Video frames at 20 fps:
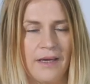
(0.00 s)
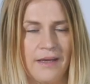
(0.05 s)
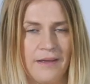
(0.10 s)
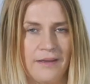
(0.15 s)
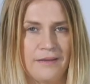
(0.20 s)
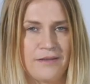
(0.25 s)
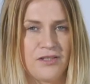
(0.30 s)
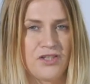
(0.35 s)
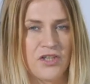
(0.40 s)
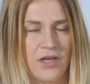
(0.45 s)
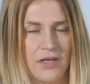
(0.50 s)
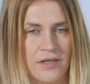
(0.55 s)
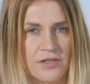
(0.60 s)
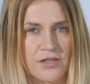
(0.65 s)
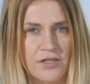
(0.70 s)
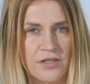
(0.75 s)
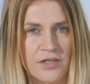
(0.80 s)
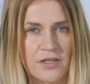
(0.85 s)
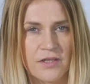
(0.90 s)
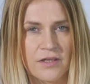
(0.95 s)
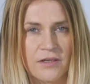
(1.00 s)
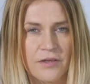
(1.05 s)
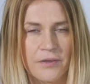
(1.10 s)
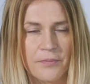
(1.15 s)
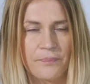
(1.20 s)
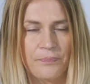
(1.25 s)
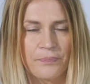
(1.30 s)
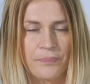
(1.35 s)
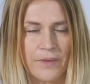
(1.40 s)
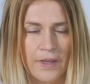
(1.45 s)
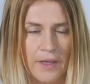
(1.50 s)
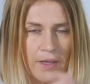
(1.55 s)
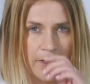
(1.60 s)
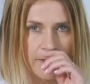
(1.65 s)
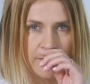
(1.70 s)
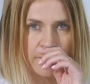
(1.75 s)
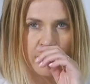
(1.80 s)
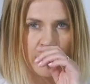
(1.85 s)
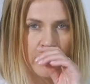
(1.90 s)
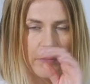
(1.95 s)
and changing,
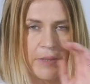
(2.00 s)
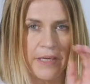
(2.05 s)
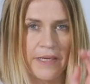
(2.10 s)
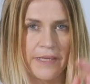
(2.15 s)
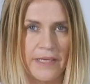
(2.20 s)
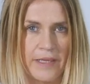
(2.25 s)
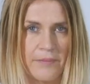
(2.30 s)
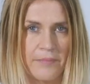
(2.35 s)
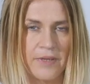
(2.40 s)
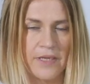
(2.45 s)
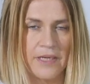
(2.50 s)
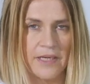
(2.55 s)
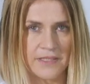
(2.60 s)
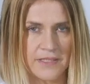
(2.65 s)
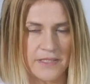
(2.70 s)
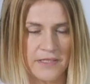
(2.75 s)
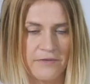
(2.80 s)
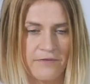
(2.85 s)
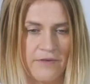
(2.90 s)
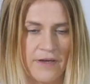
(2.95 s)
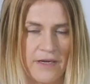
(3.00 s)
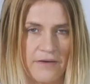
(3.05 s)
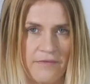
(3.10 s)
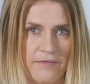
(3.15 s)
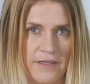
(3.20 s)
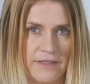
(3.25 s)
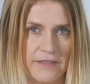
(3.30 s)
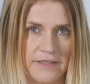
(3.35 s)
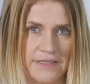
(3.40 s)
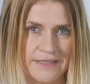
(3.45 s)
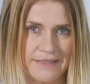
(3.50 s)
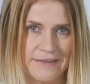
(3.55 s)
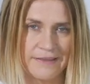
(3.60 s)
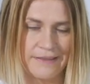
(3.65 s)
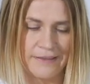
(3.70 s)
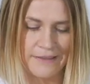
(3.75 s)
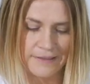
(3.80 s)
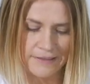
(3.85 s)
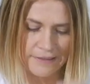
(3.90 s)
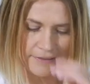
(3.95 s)
but we will keep classic velvet
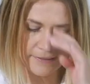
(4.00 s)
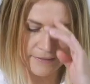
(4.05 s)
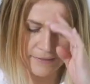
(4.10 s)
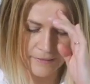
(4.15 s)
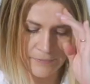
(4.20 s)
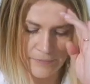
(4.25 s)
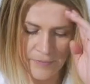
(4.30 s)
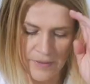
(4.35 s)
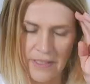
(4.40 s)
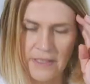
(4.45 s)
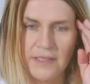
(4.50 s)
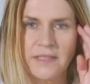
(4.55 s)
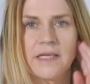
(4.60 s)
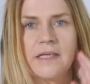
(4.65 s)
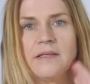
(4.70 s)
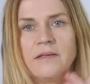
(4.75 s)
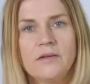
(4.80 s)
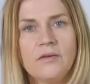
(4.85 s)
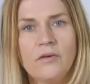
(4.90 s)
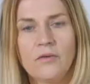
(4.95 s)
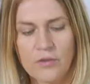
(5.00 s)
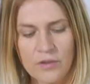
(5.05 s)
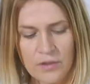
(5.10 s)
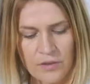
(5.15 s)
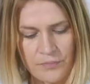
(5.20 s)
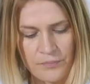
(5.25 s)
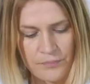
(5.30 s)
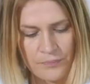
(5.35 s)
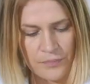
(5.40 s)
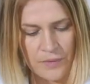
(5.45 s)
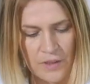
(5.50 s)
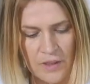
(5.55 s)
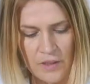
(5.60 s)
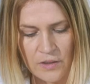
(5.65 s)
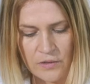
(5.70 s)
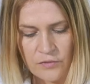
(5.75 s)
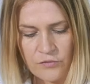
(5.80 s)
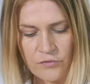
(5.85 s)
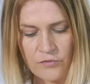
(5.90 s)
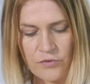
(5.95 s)
still in the price category
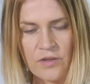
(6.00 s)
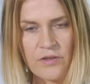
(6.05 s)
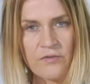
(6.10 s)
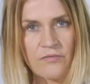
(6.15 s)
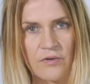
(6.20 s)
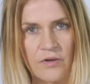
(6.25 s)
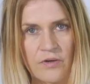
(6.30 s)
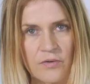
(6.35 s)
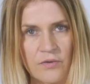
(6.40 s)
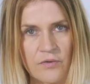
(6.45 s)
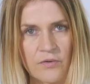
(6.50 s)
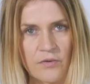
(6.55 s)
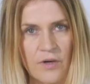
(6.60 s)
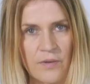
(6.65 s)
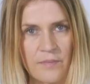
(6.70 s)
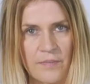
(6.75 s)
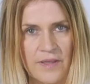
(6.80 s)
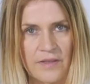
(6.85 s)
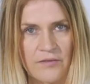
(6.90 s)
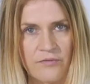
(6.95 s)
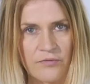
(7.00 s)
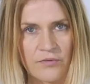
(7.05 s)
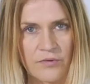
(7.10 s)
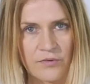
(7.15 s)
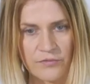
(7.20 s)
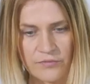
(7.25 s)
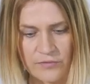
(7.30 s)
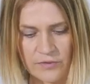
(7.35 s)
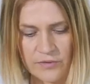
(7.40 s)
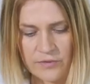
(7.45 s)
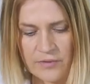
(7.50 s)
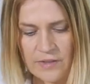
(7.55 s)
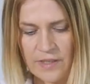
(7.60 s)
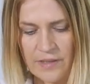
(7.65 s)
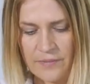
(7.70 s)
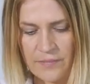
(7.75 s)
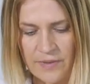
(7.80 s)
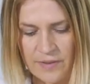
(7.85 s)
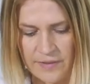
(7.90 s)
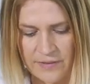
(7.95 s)
3 for Europe and 4 for
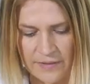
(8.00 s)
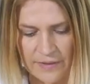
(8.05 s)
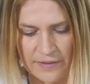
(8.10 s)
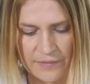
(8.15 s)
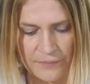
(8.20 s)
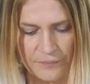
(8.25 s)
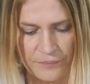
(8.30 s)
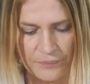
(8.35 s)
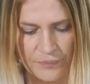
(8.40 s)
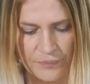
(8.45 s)
Great Britain.